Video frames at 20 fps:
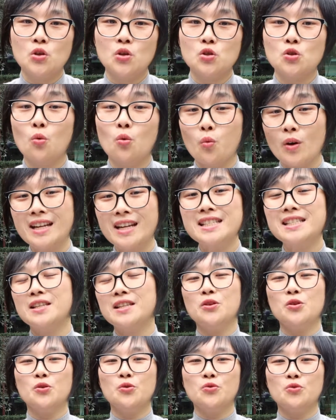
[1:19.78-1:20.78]
So what is
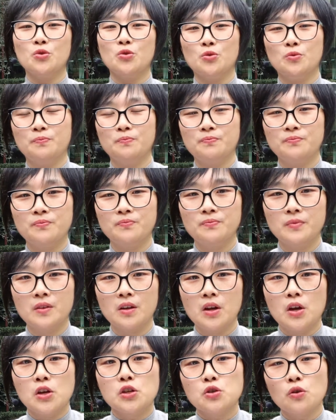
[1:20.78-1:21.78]
the new rule?
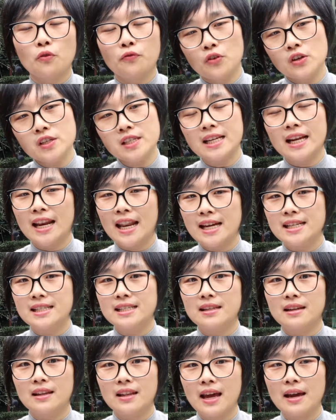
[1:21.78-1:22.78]
So firstly,
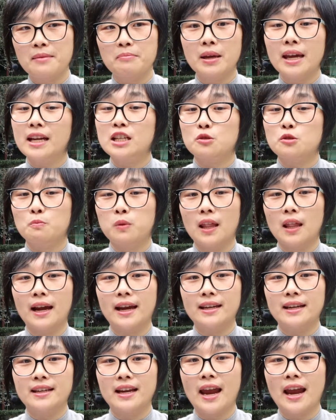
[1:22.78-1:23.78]
let me
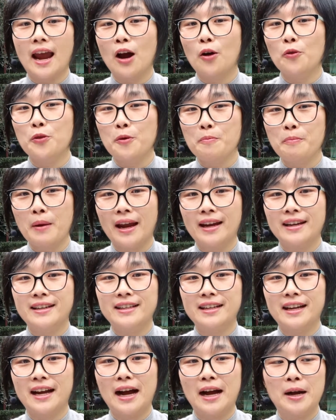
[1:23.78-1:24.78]
explain how the
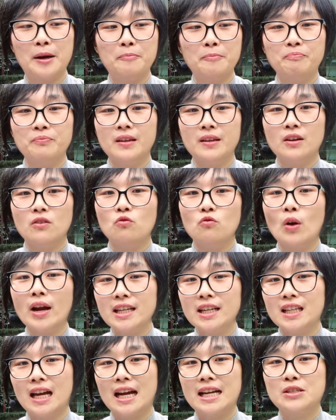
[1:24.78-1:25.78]
bank
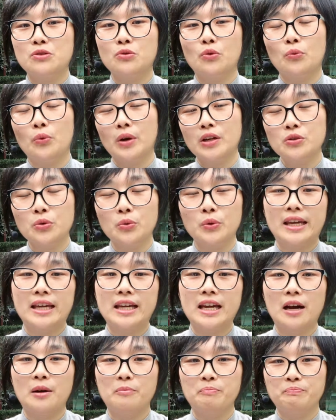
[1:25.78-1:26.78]
recognize your rental
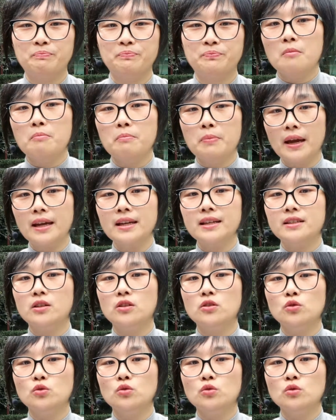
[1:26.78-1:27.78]
income. Bank
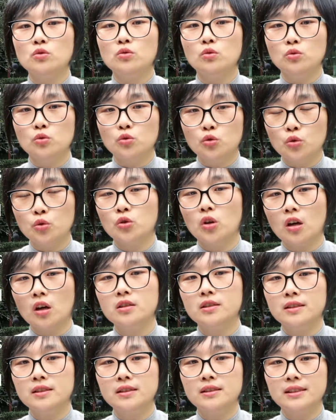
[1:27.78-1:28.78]
do
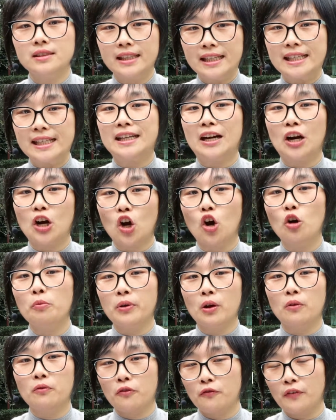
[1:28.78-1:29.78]
not need a
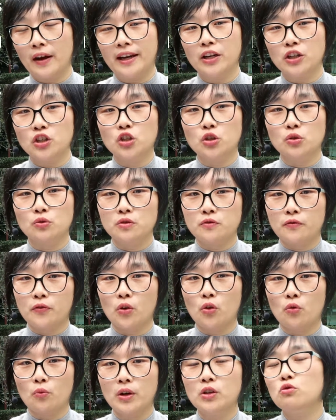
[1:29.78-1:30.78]
copy of financials
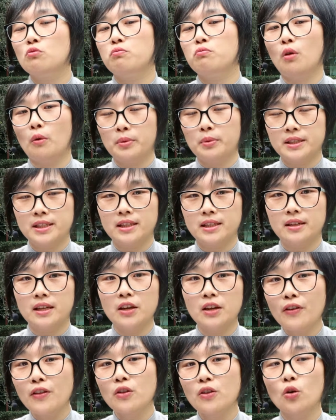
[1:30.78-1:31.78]
for your rental property,
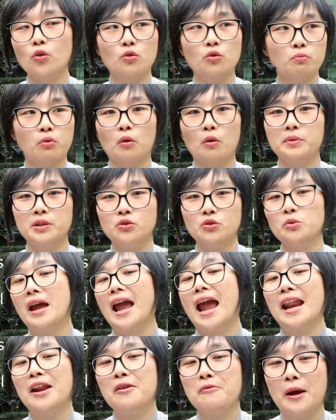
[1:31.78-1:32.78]
even though you probably do
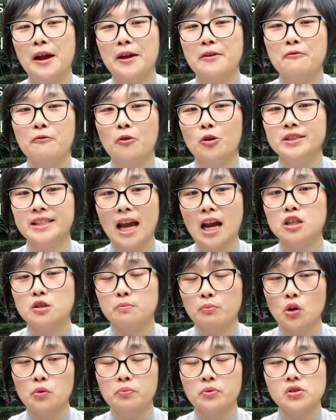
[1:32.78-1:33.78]
it anyway for
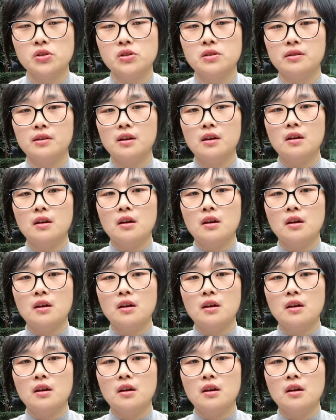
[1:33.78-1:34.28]
tax purpose.